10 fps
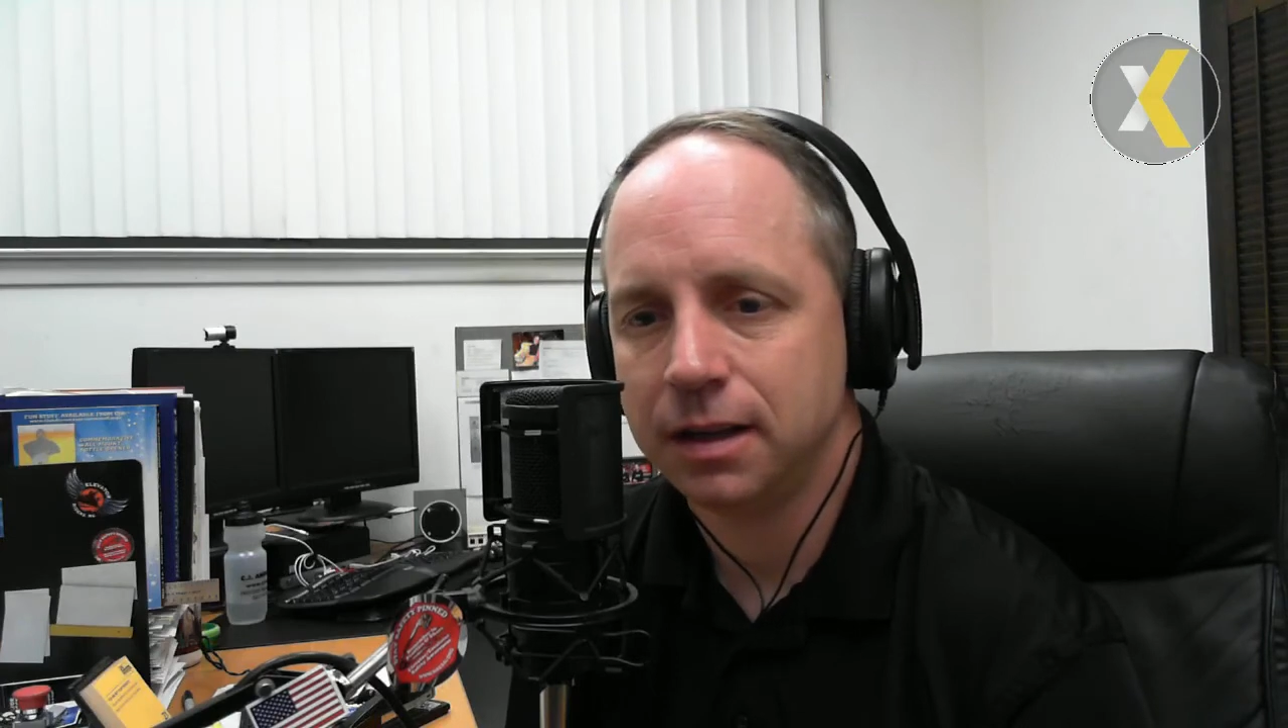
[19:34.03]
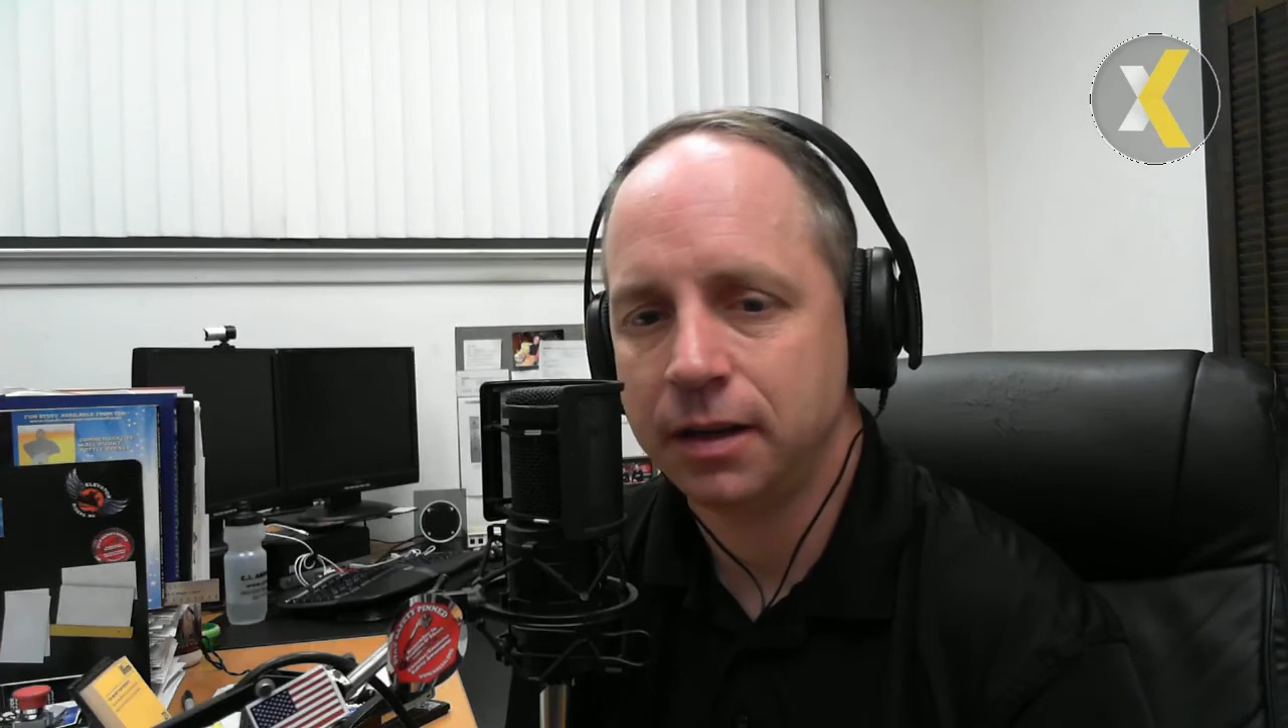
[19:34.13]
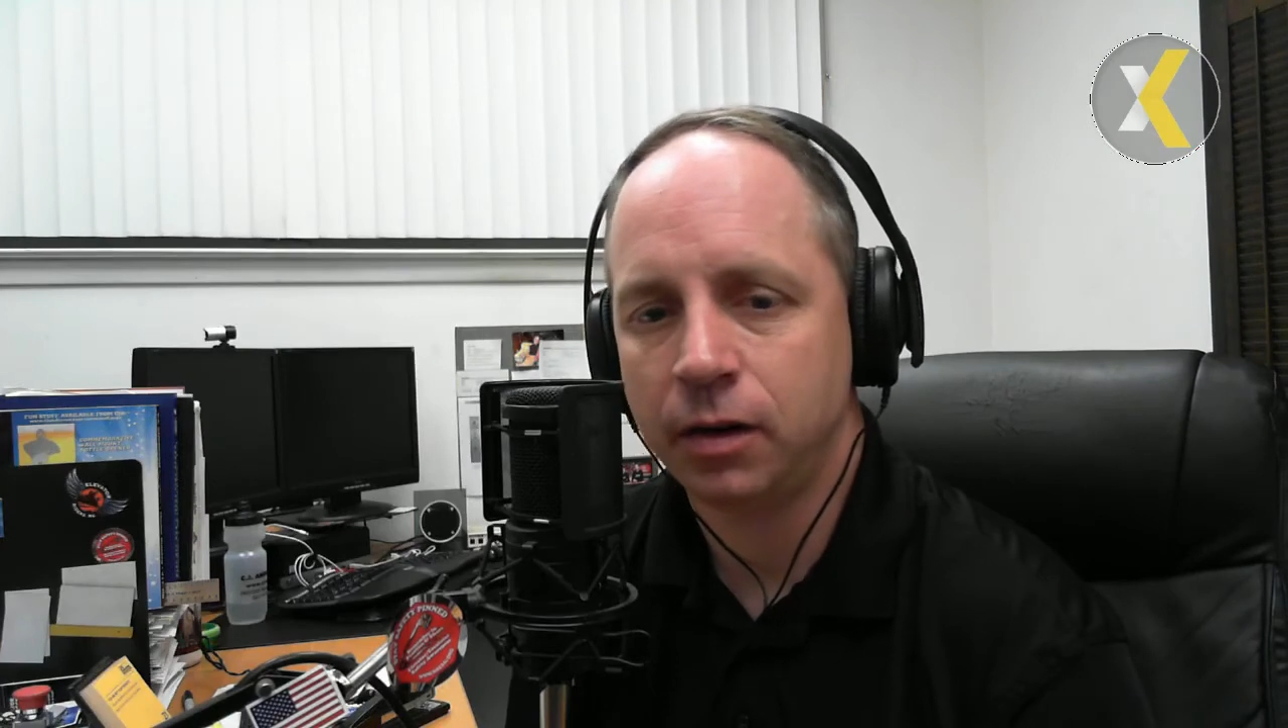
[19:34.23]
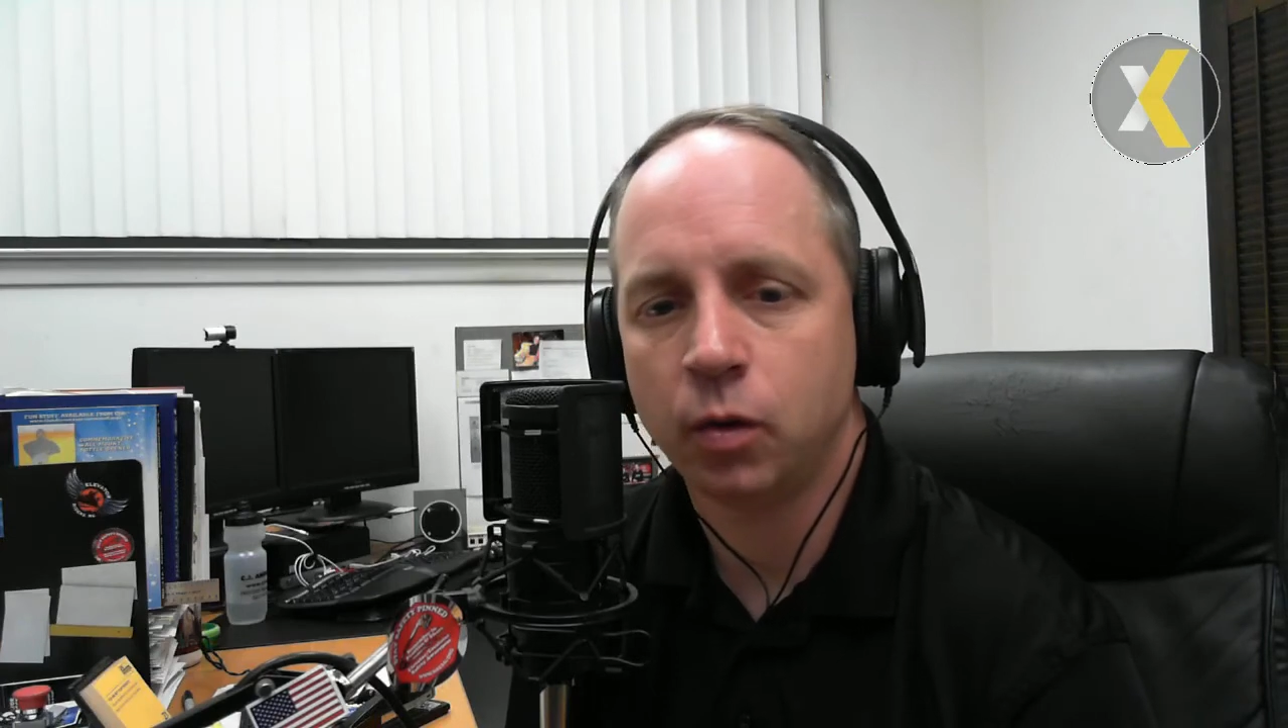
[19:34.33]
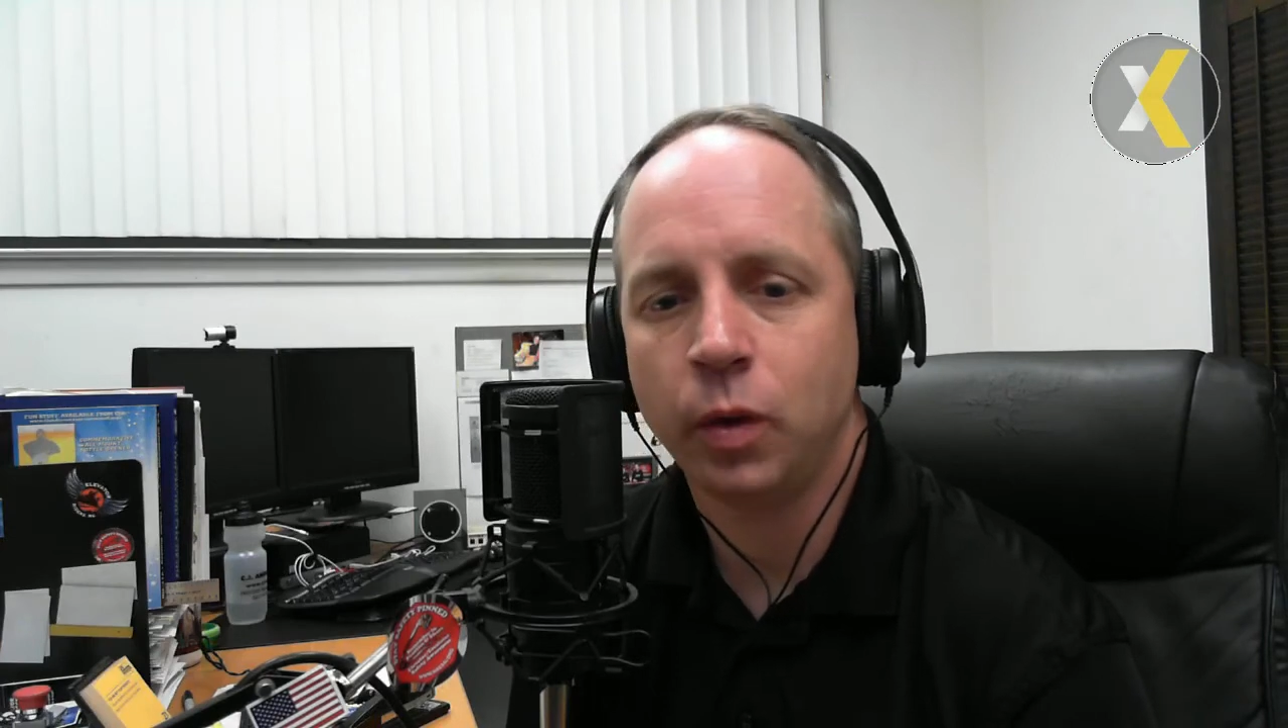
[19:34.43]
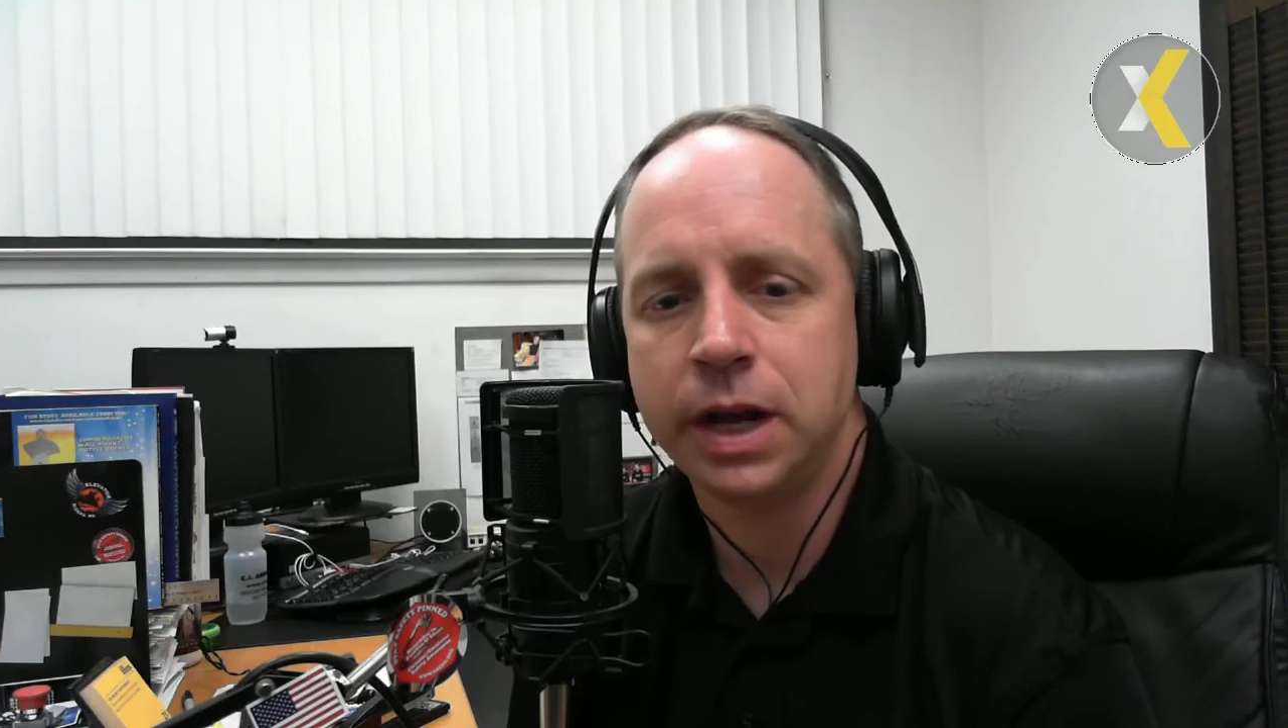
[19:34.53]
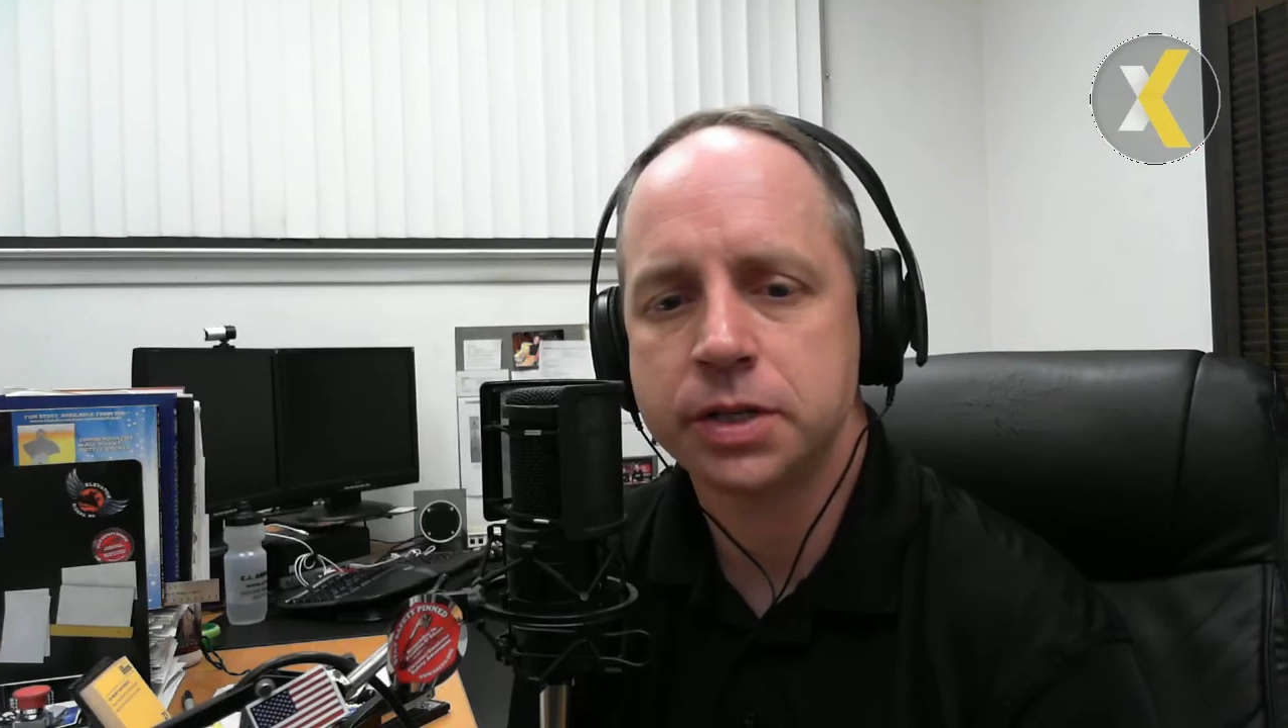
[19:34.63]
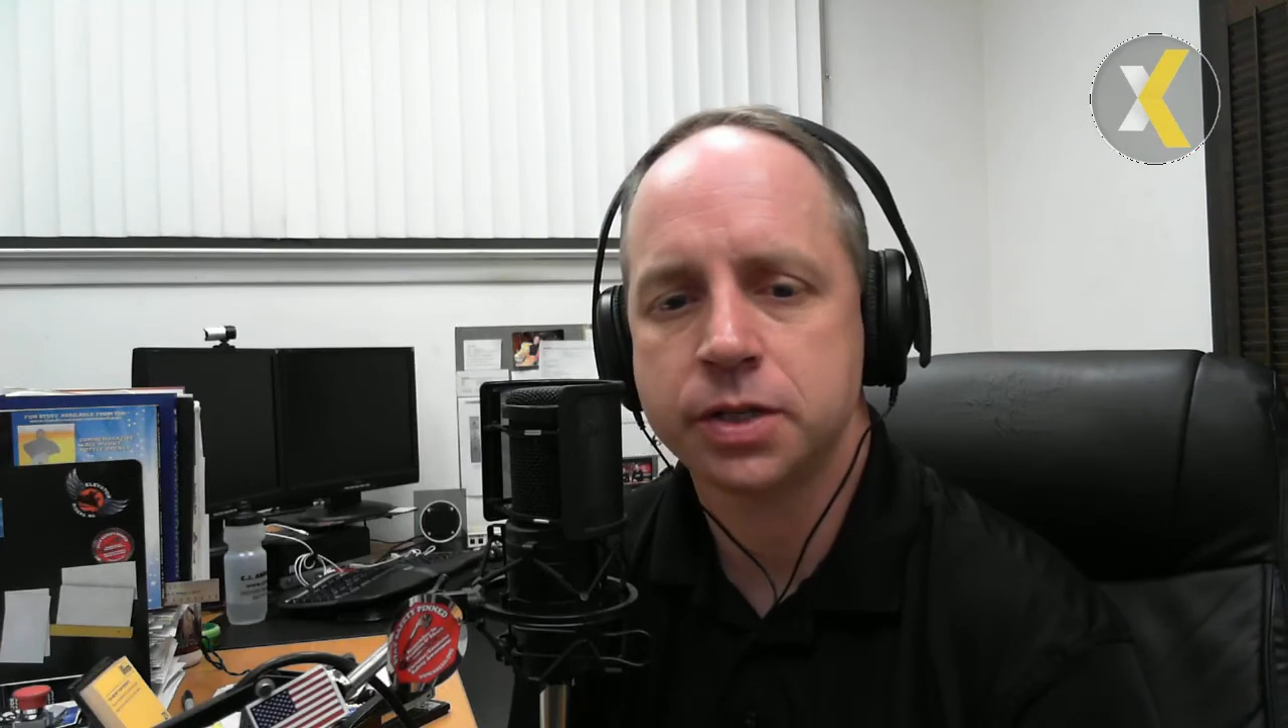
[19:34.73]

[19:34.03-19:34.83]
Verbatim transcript: There are ways